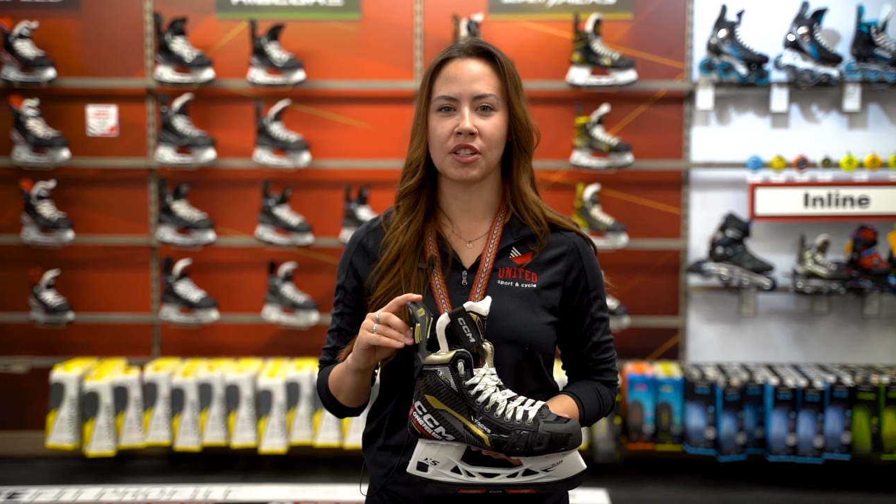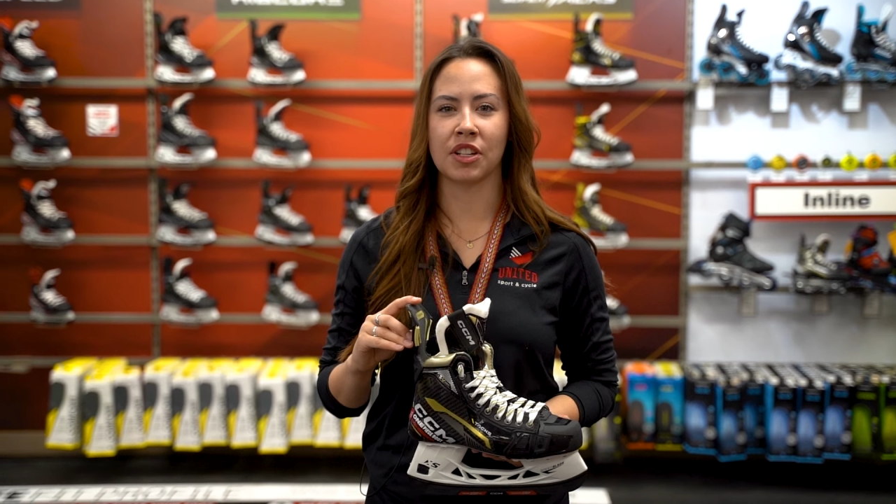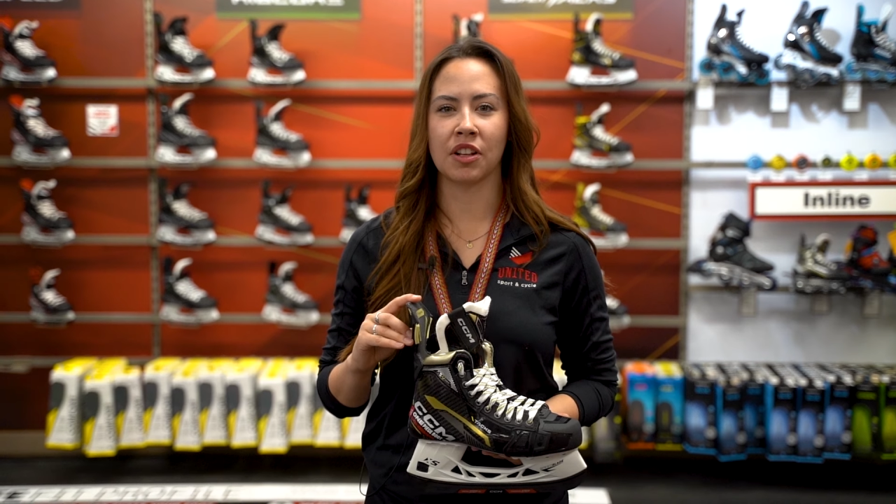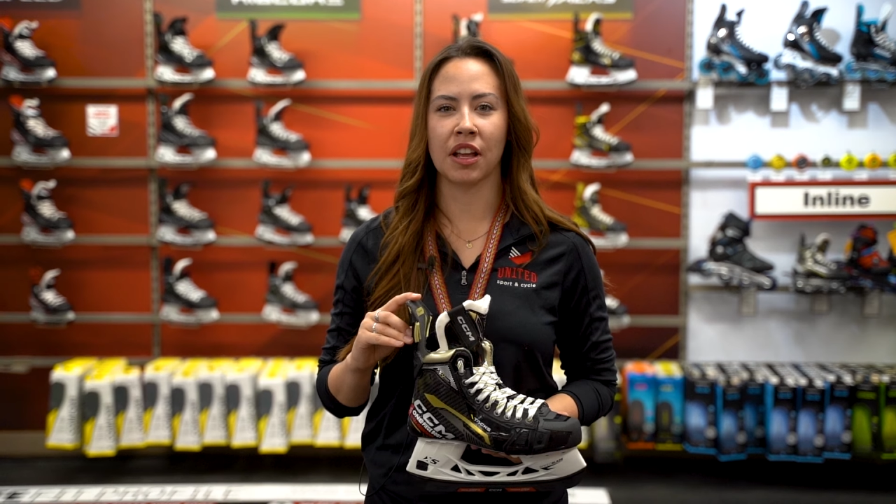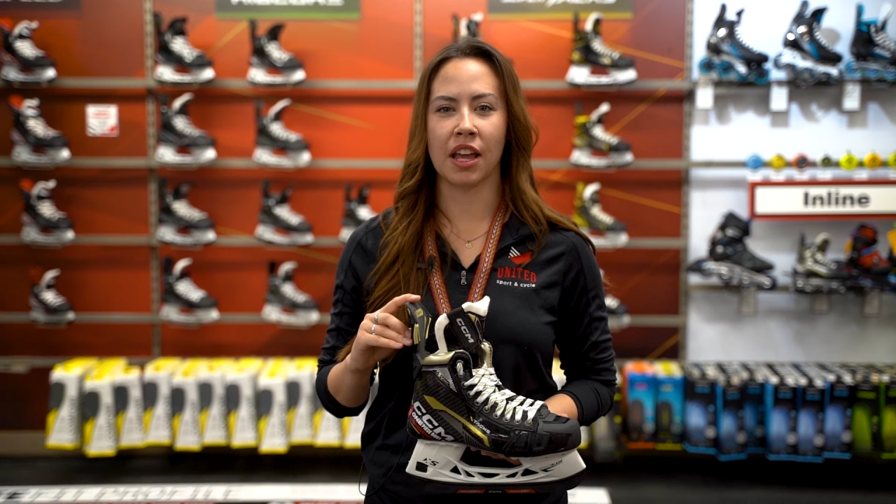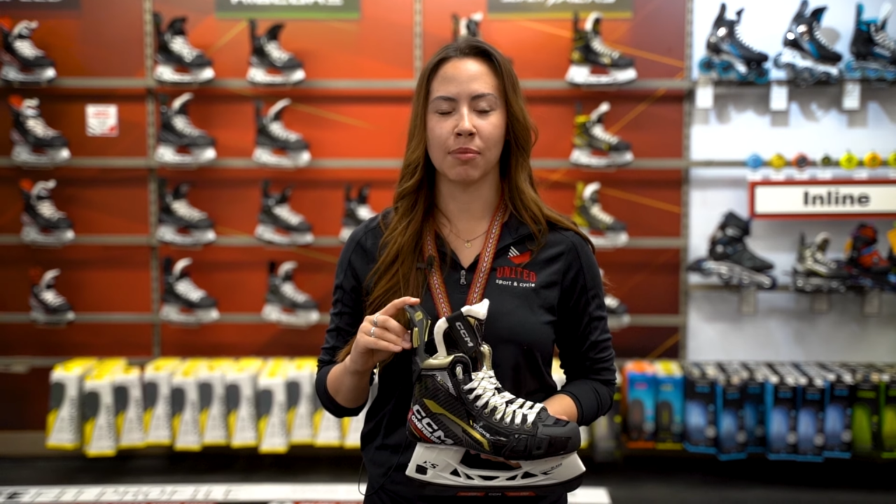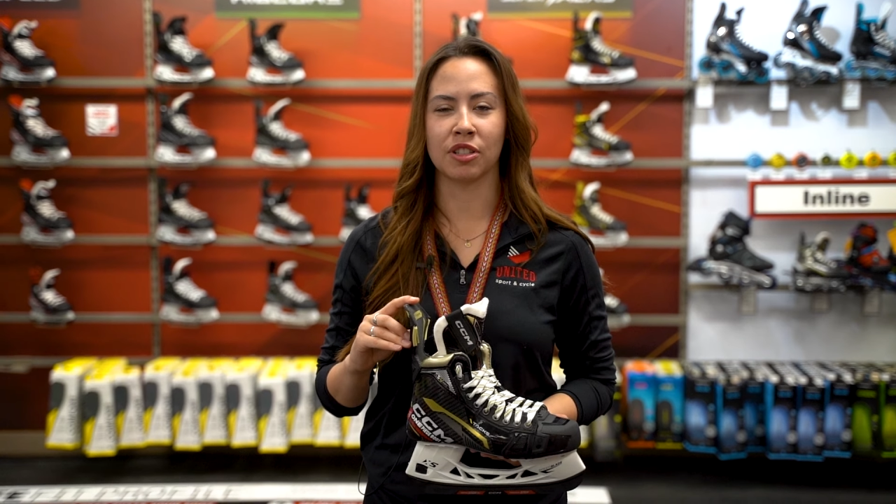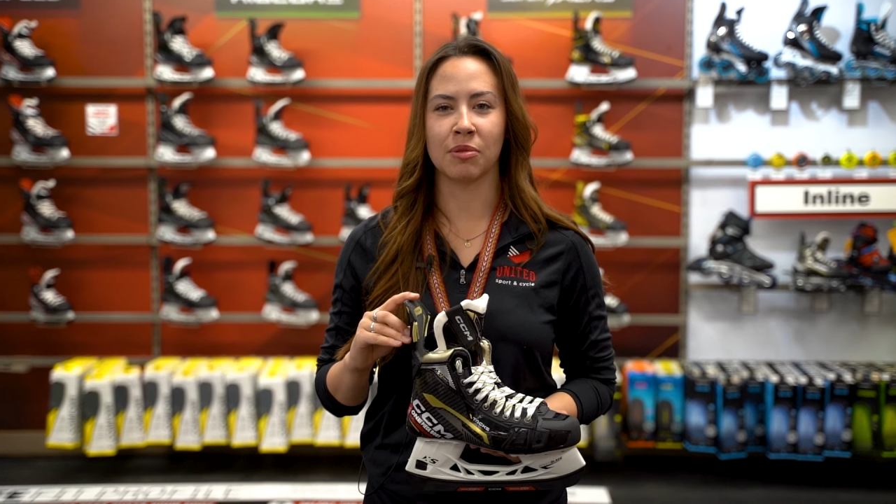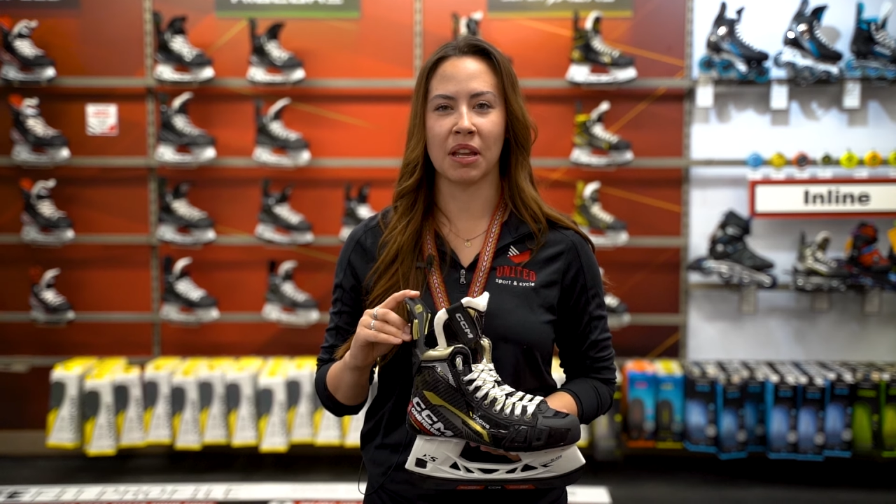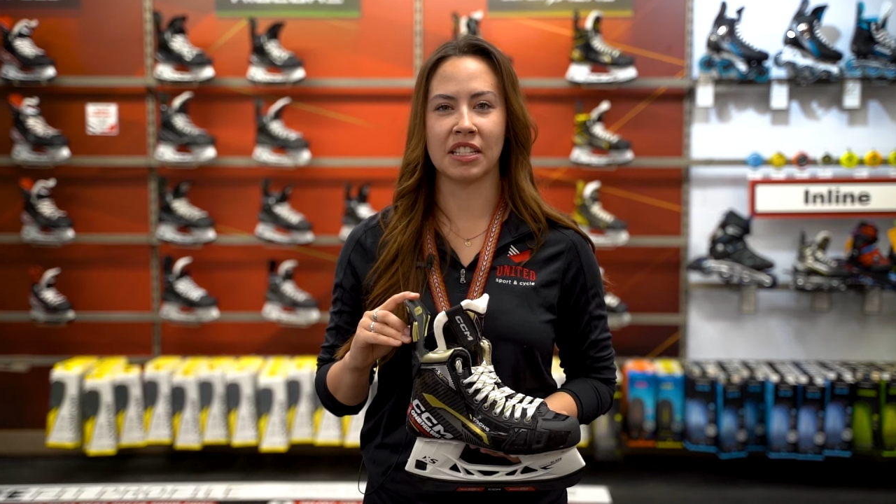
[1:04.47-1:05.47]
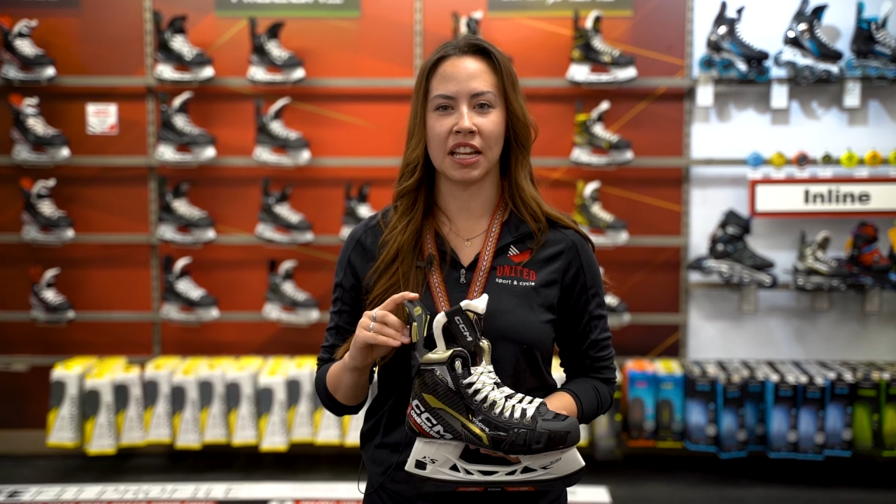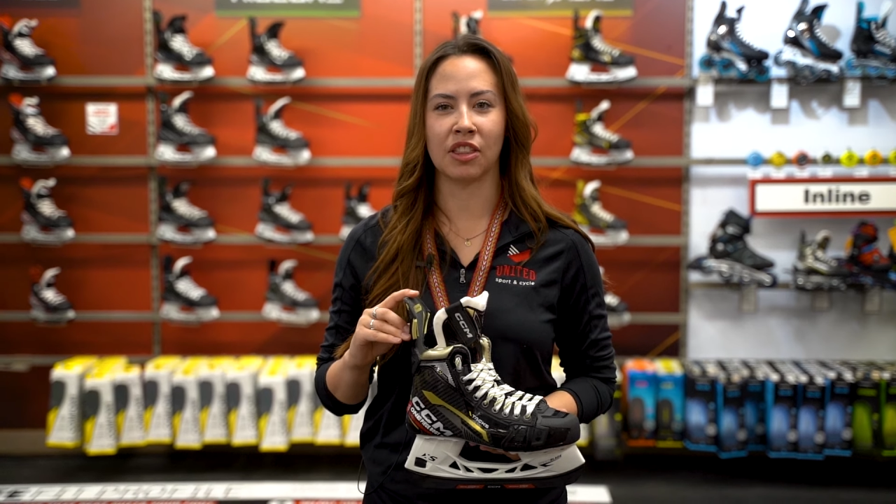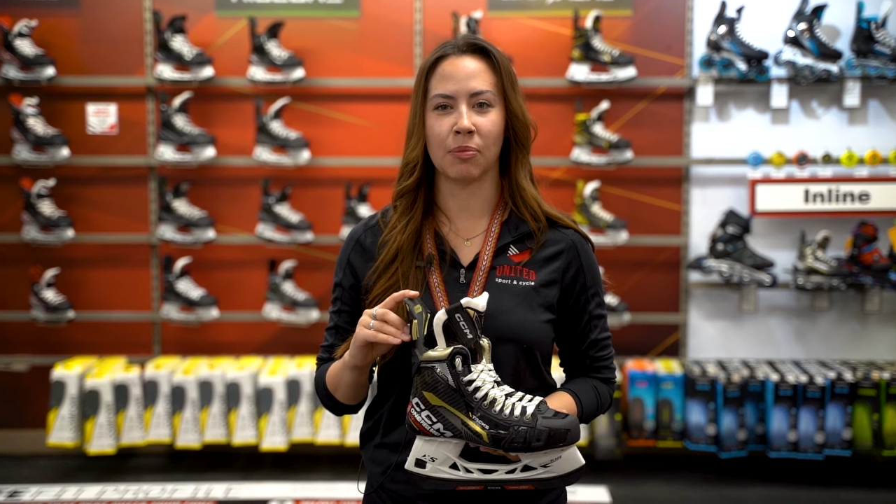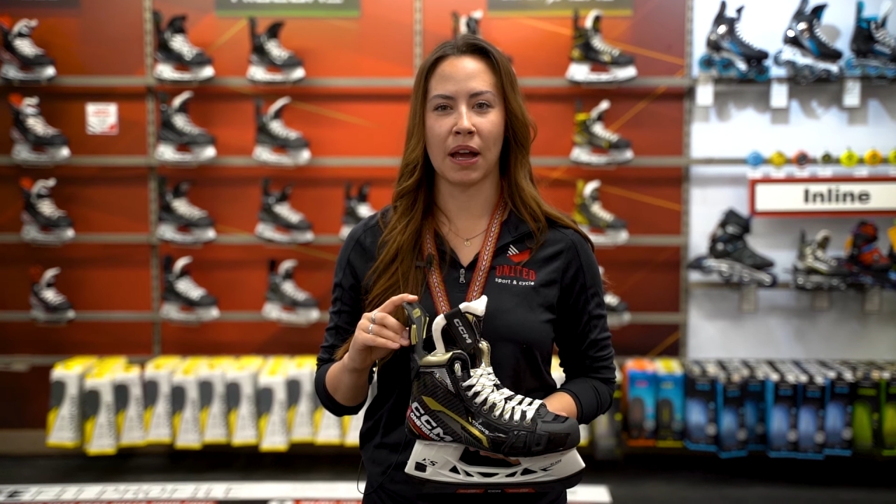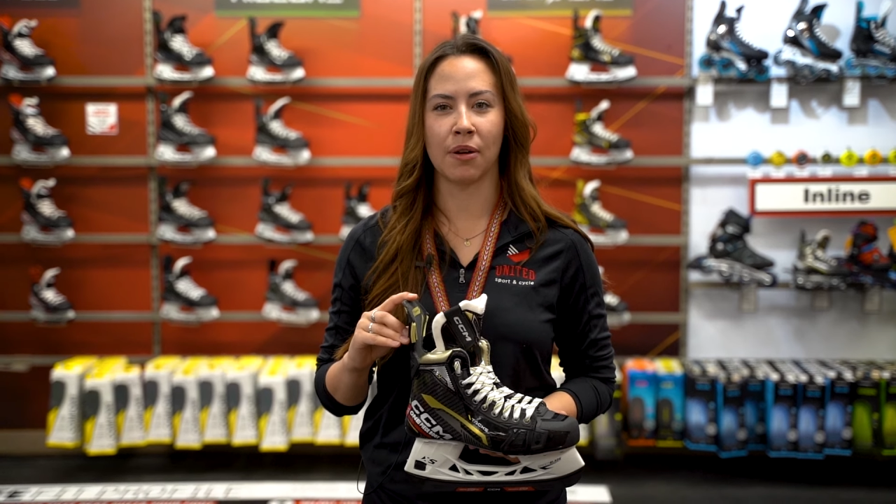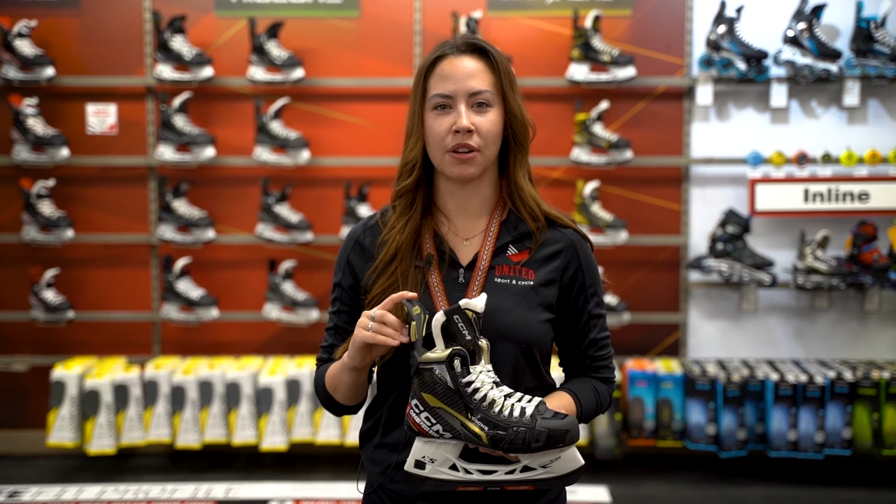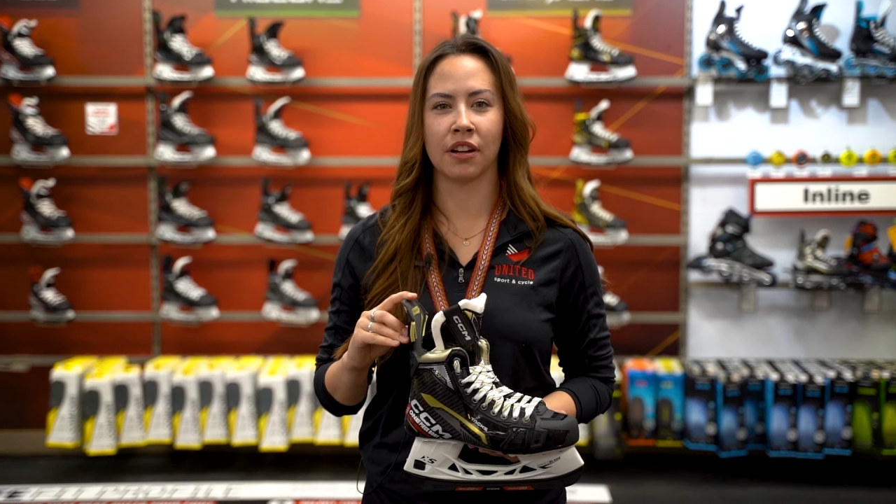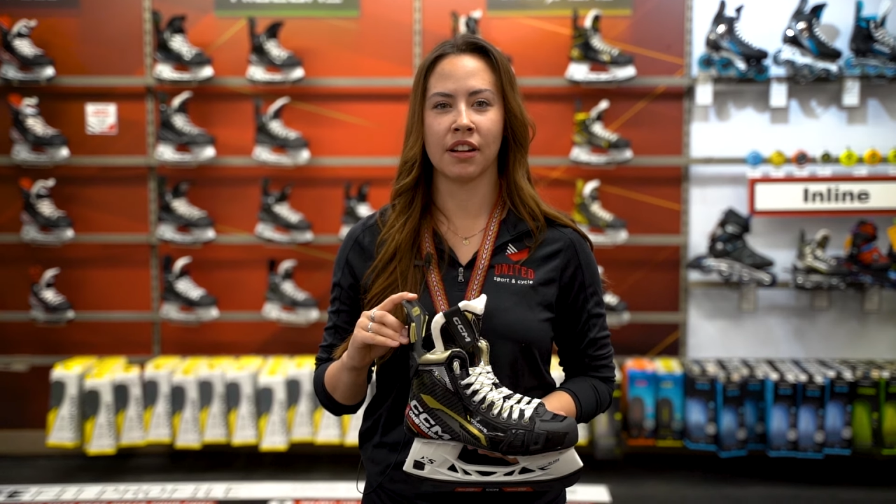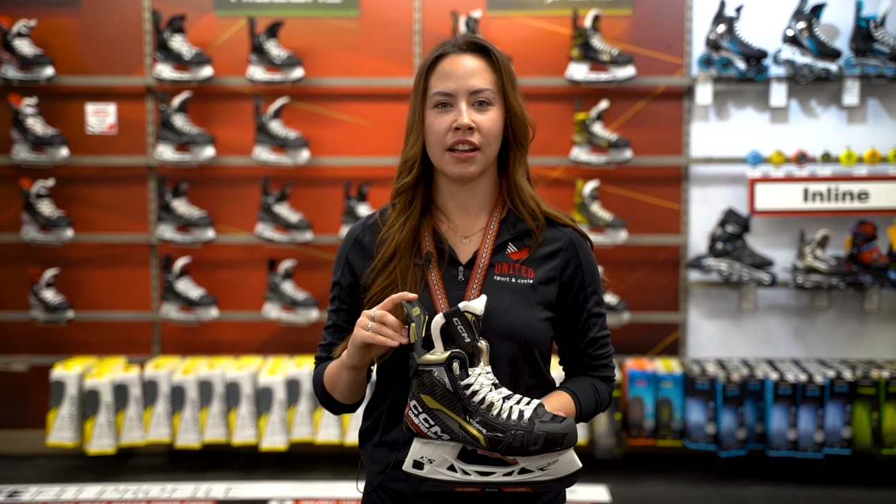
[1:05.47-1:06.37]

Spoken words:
are still able to maintain their power.